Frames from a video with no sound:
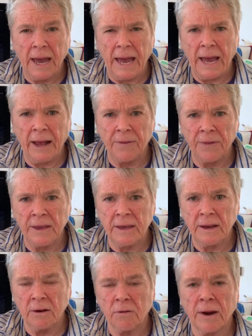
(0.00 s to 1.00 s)
and
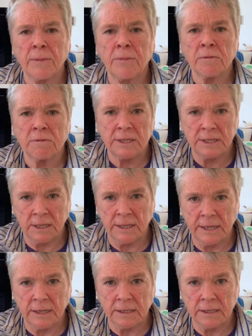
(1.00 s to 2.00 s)
the incredible
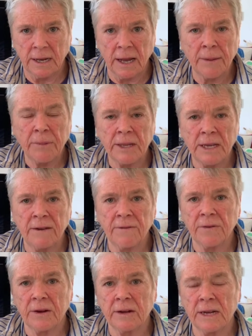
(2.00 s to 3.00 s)
resilience that I
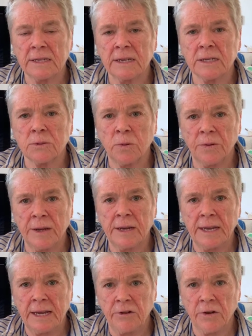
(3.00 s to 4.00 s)
believe exists
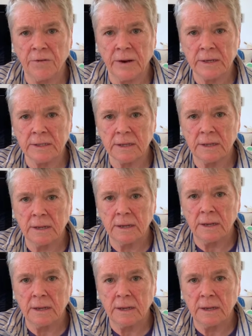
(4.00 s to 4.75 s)
within each of us.